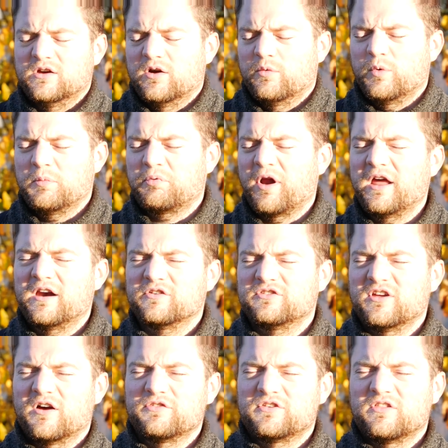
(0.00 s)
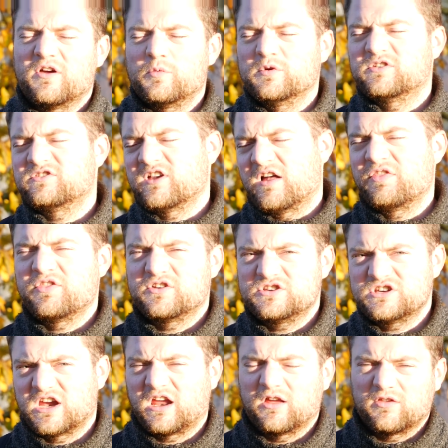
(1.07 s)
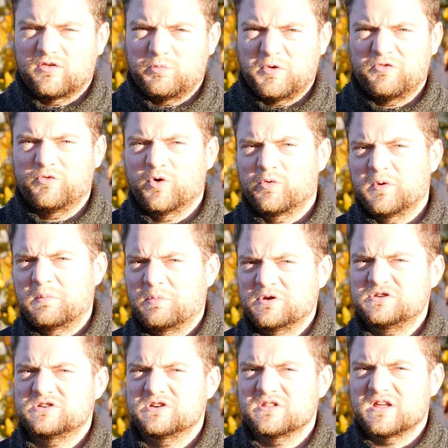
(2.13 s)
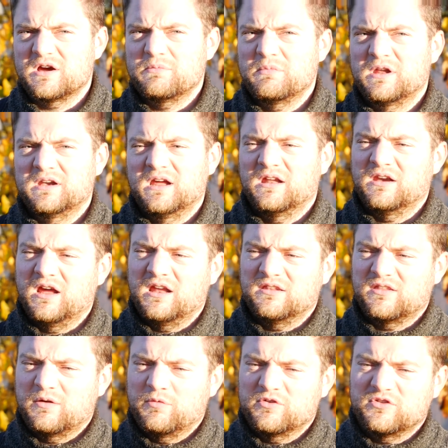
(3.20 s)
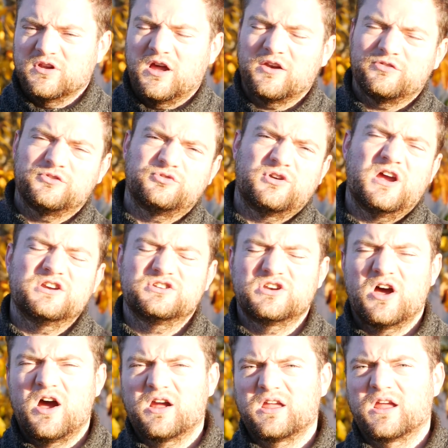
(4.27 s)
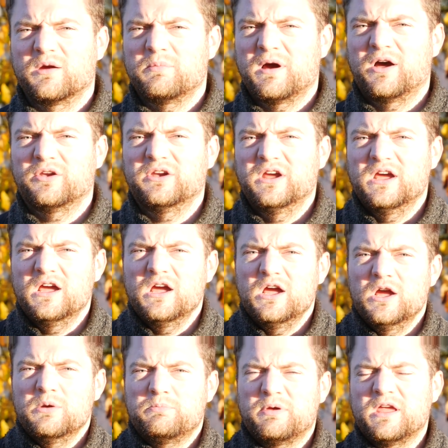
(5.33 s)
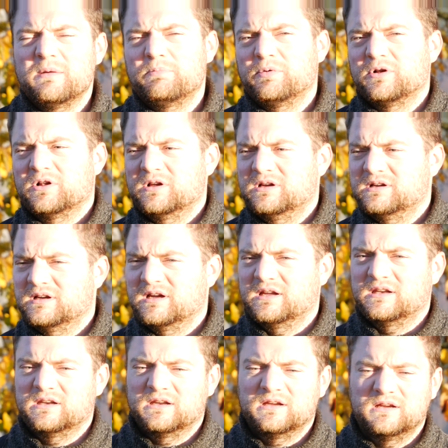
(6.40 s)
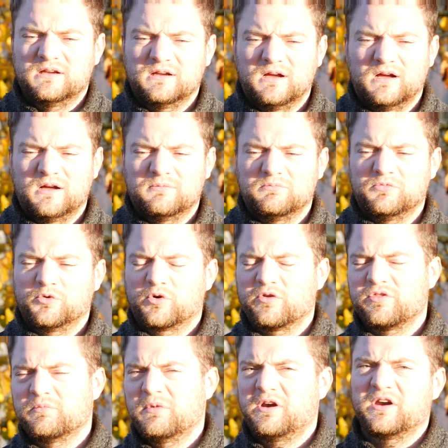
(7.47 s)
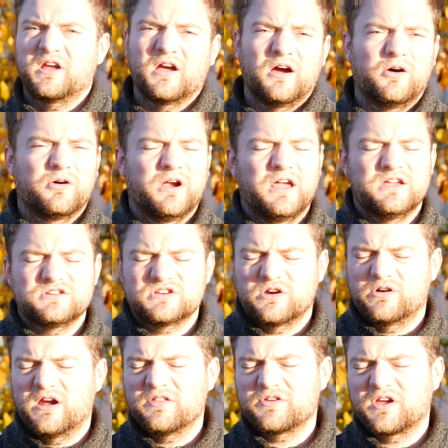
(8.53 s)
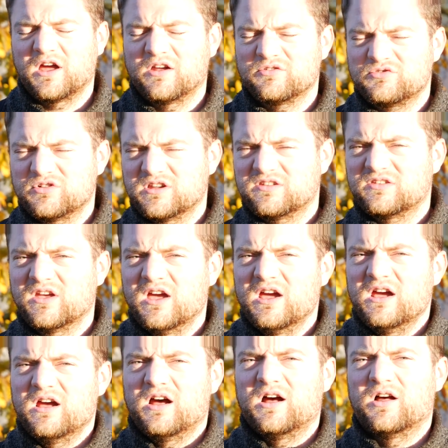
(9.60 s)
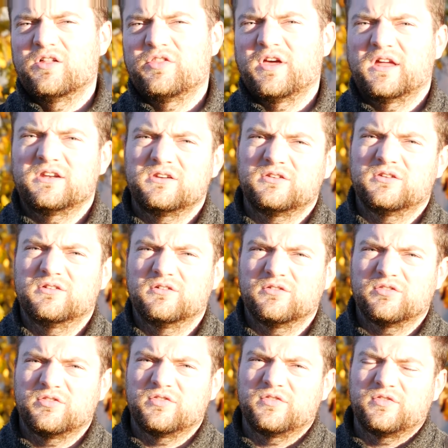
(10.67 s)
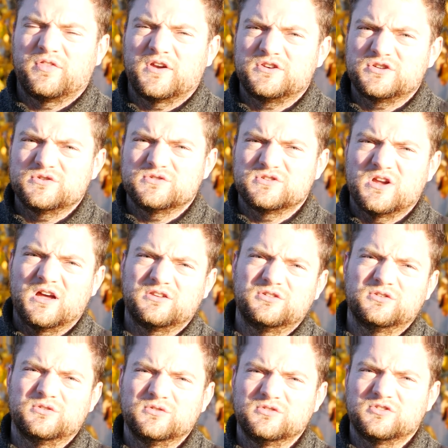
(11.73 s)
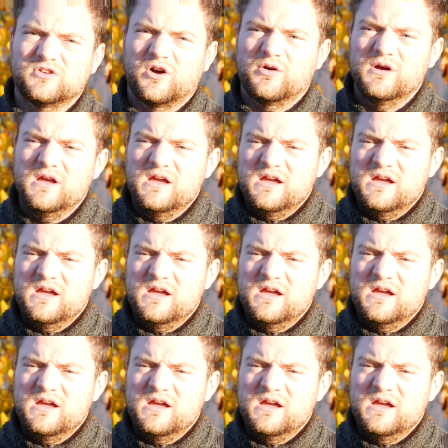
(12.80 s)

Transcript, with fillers: Uh, we pride ourselves in that we stun the chickens before we butcher them, and, and, and there was a lot of trash talking about people in um, North America or Asia or other countries uh, that, uh, that choose not to do so.